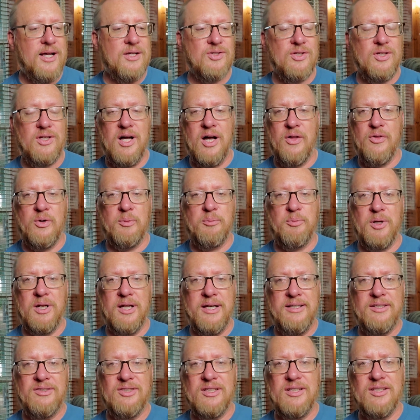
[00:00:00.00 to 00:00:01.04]
and other
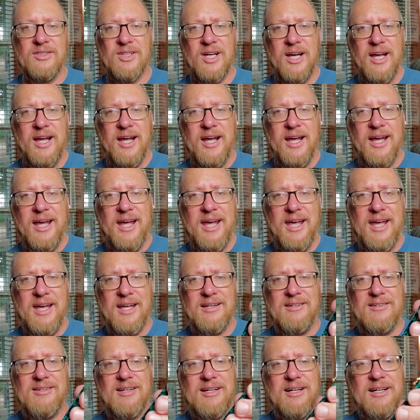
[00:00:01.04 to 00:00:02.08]
places.
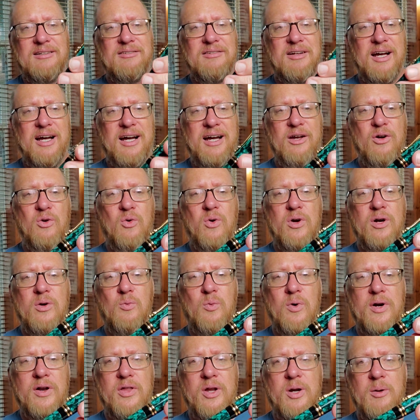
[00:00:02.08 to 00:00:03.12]
And I ordered
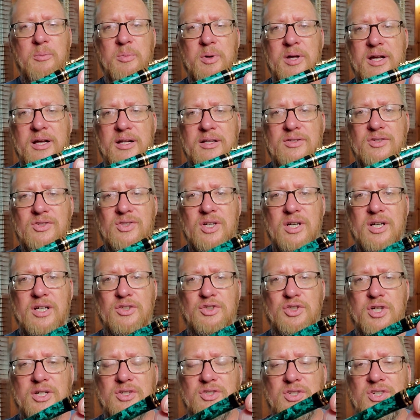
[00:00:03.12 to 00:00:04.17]
one of their pens
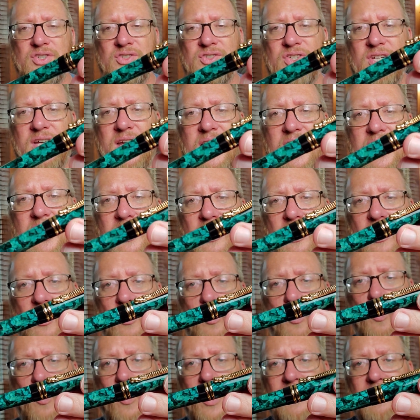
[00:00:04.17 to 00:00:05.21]
just to see
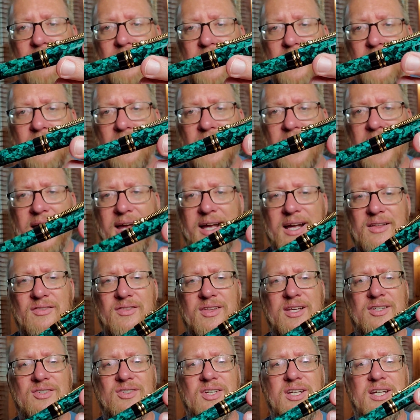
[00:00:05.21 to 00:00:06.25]
what they're like. And
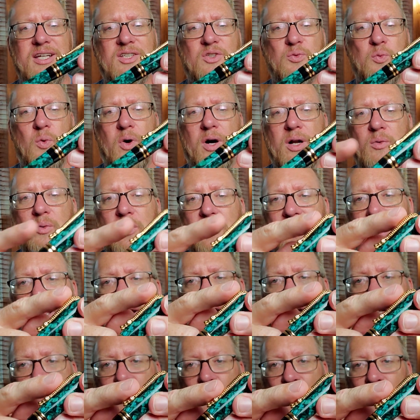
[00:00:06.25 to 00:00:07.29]
this is one with
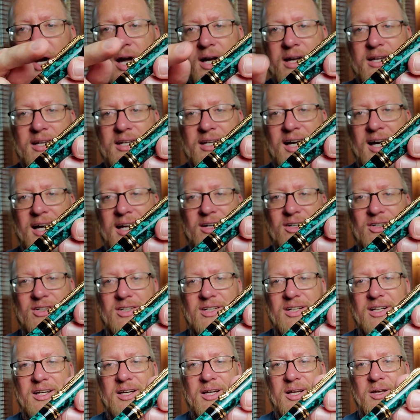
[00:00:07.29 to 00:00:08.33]
a Crocodile
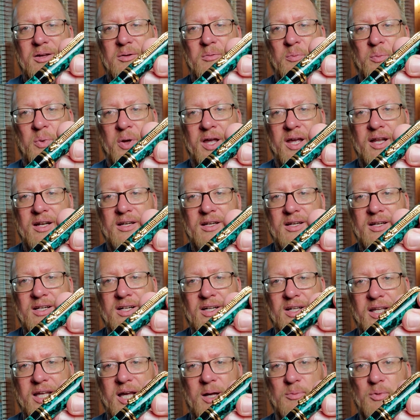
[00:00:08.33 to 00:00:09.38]
pen
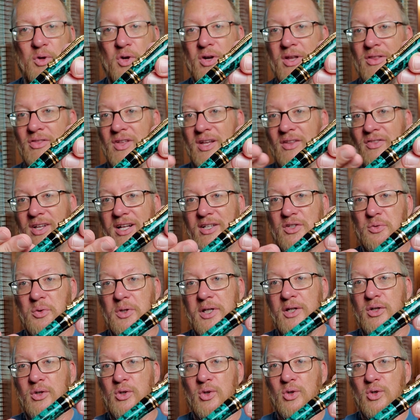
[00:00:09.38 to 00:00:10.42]
clip. You can think that's
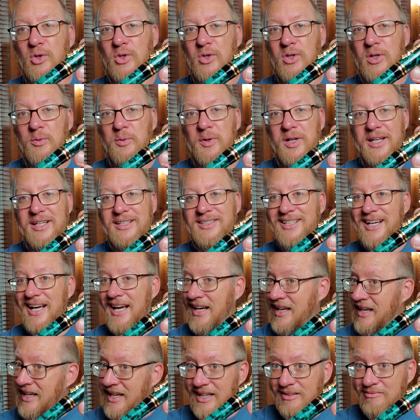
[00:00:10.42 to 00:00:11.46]
really cool or really
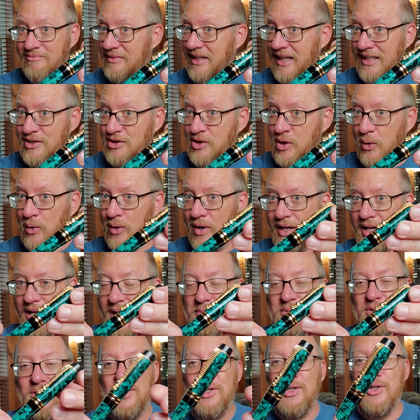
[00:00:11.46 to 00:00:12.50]
tacky. That's totally up
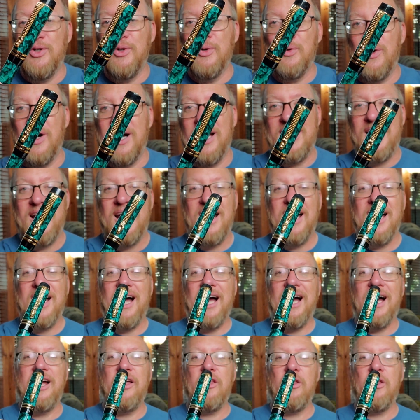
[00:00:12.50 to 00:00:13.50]
to you, right? Eye of the